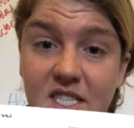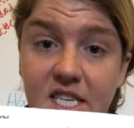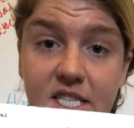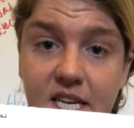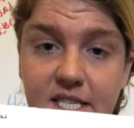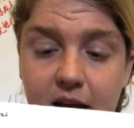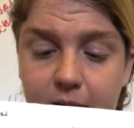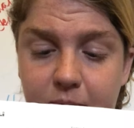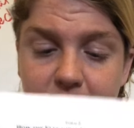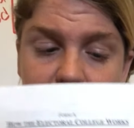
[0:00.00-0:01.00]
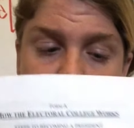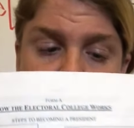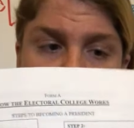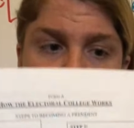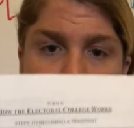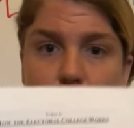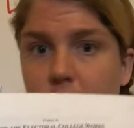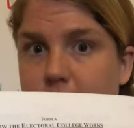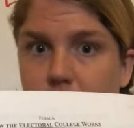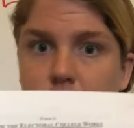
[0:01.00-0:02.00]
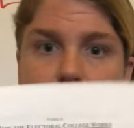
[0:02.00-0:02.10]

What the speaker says: 6 doesn't happen very much or ever.